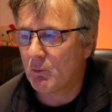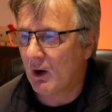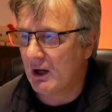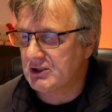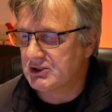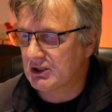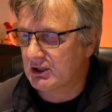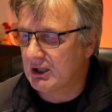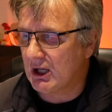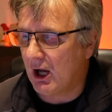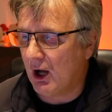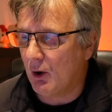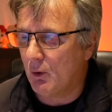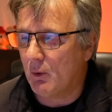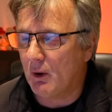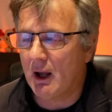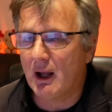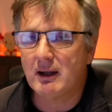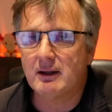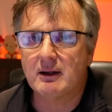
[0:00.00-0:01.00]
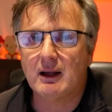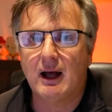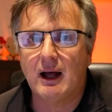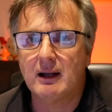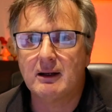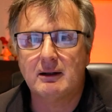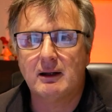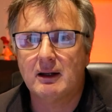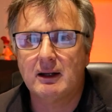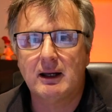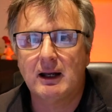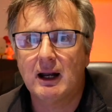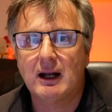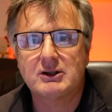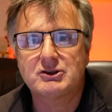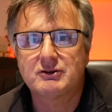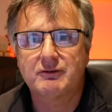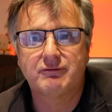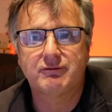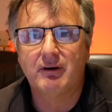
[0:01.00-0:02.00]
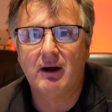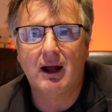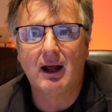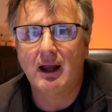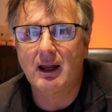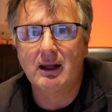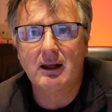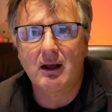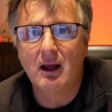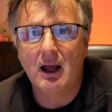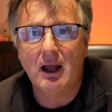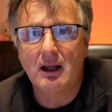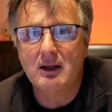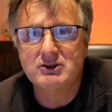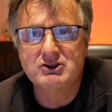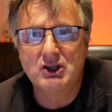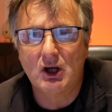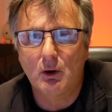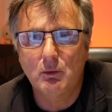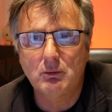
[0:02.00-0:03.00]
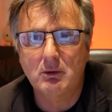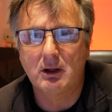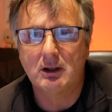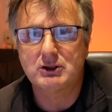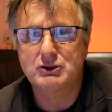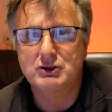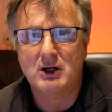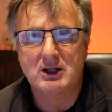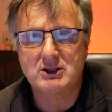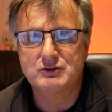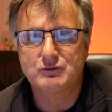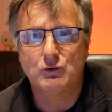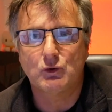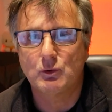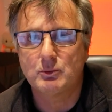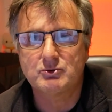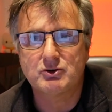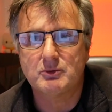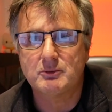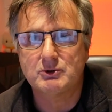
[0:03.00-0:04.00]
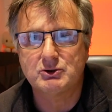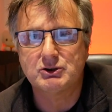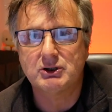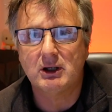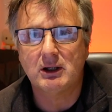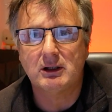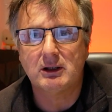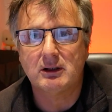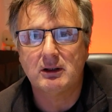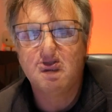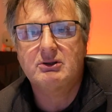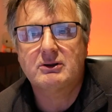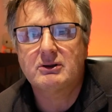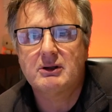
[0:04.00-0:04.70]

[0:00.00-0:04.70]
way to go. And in actual fact, it totally transforms the machine.